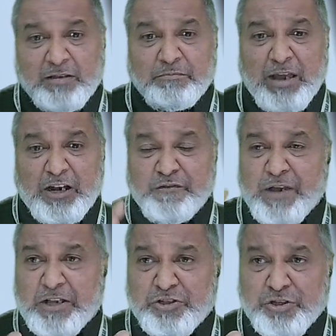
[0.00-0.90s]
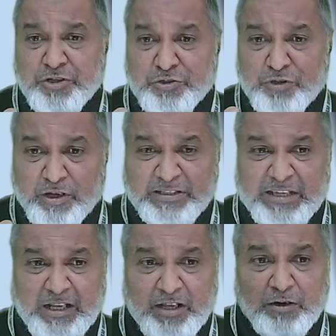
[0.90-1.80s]
manufacturers or
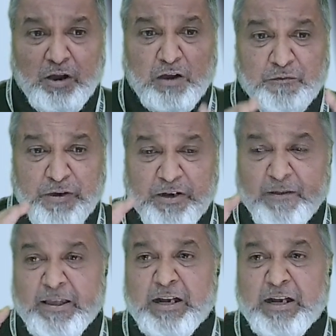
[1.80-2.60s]
seller offer